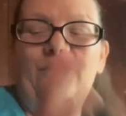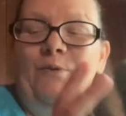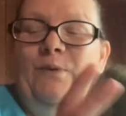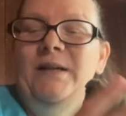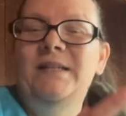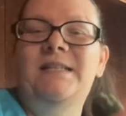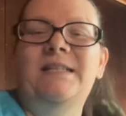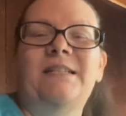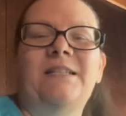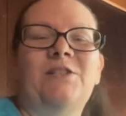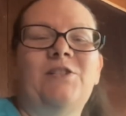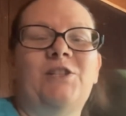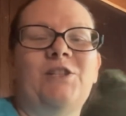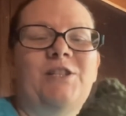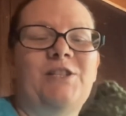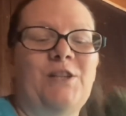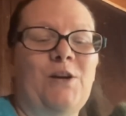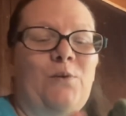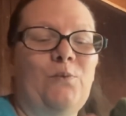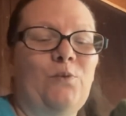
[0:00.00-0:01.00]
reason, it
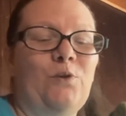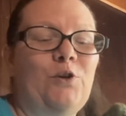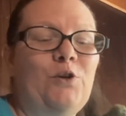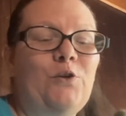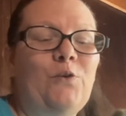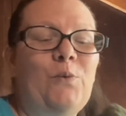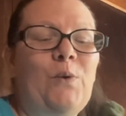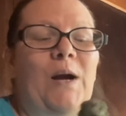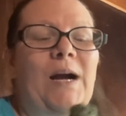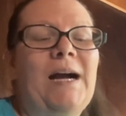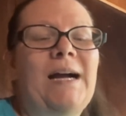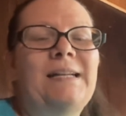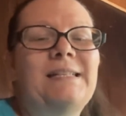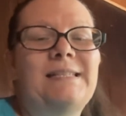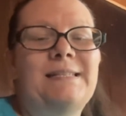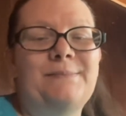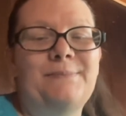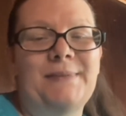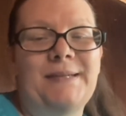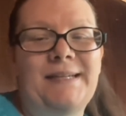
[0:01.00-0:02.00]
just don't look right
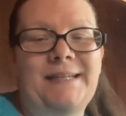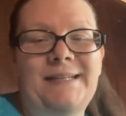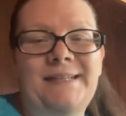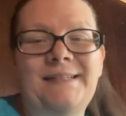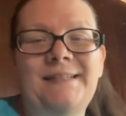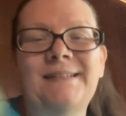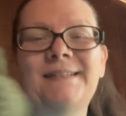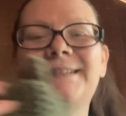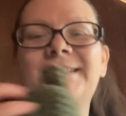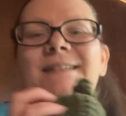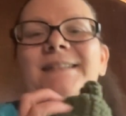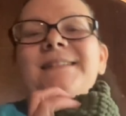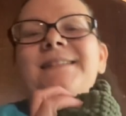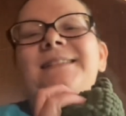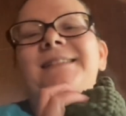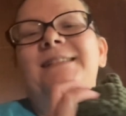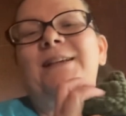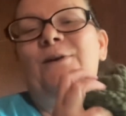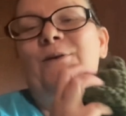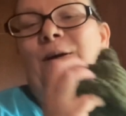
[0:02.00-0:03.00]
to me.
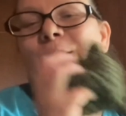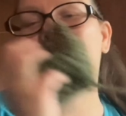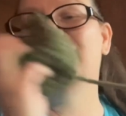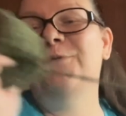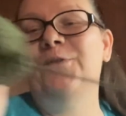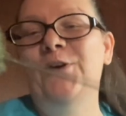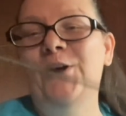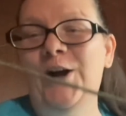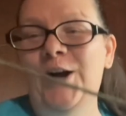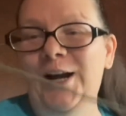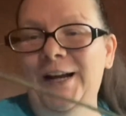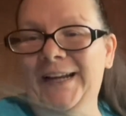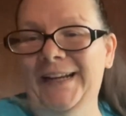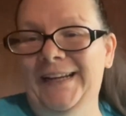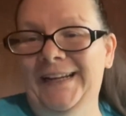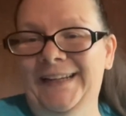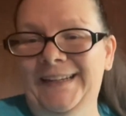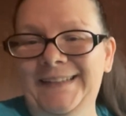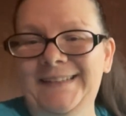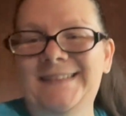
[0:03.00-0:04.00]
So I'm frogging
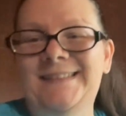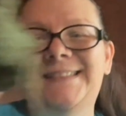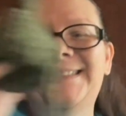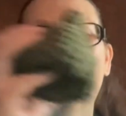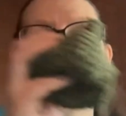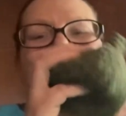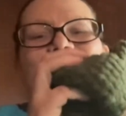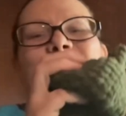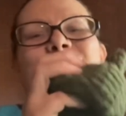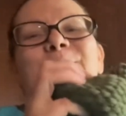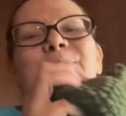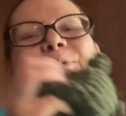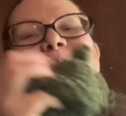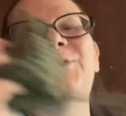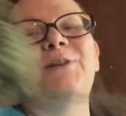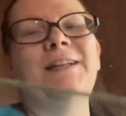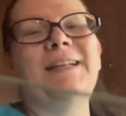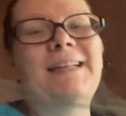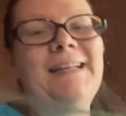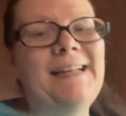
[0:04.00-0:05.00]
it,
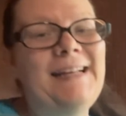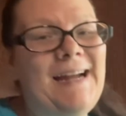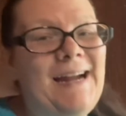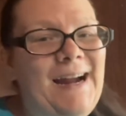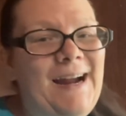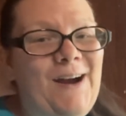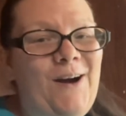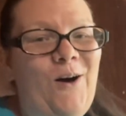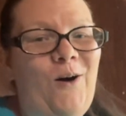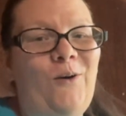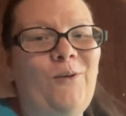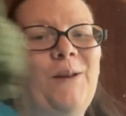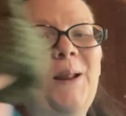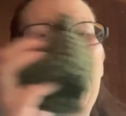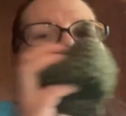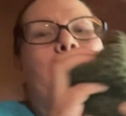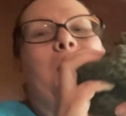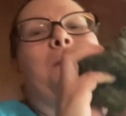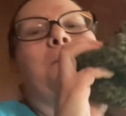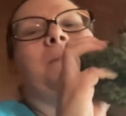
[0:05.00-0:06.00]
pulling it out,
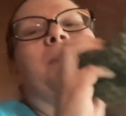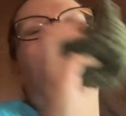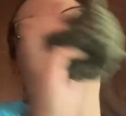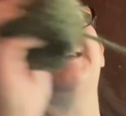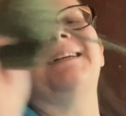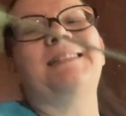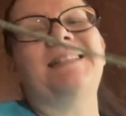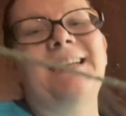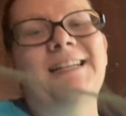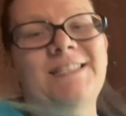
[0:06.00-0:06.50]
because I